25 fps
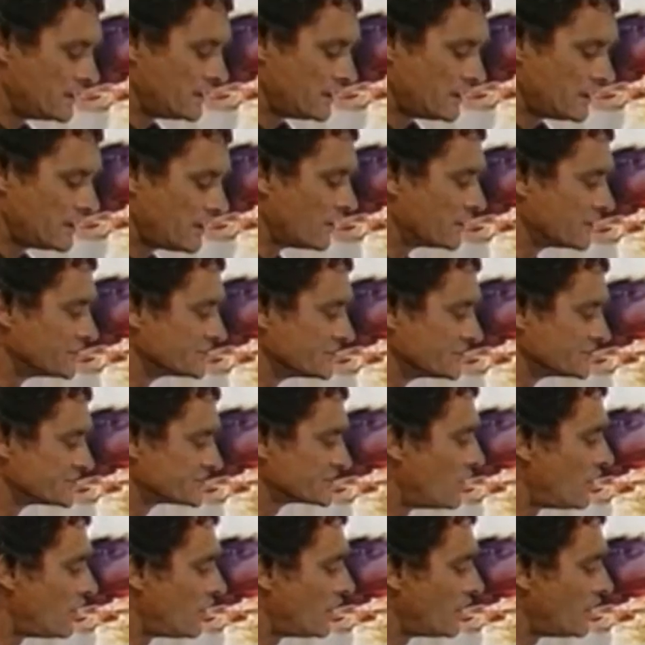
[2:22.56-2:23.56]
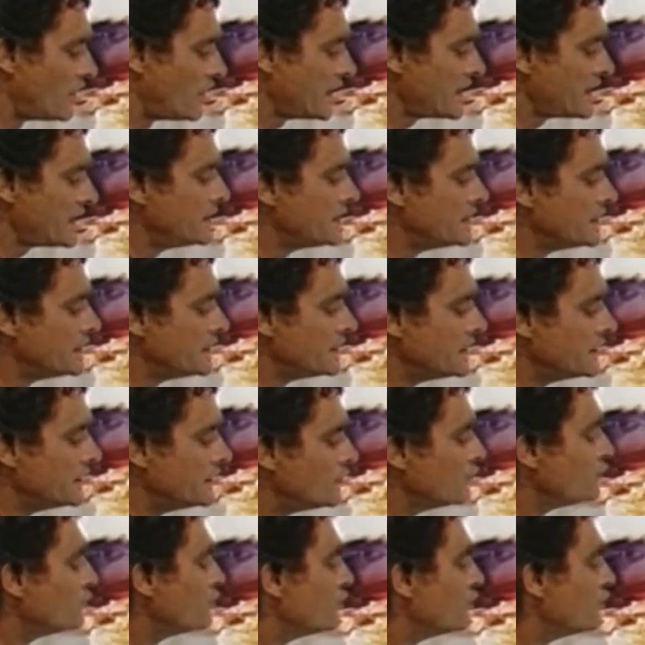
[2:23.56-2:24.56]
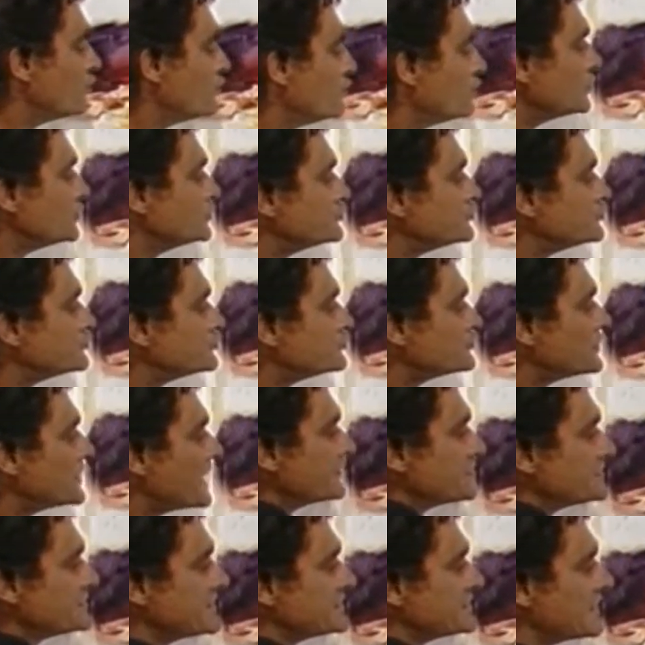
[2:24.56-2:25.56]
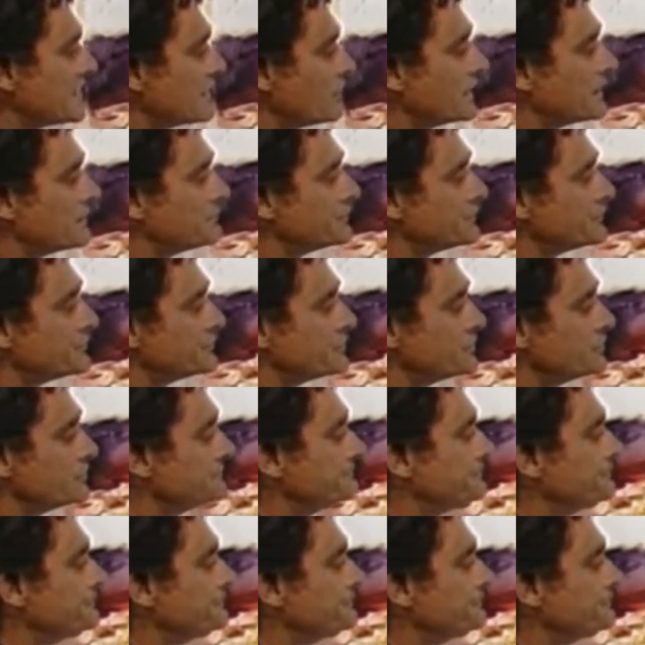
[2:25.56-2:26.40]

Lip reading: like a sky, we'll drag the sunlight up through it.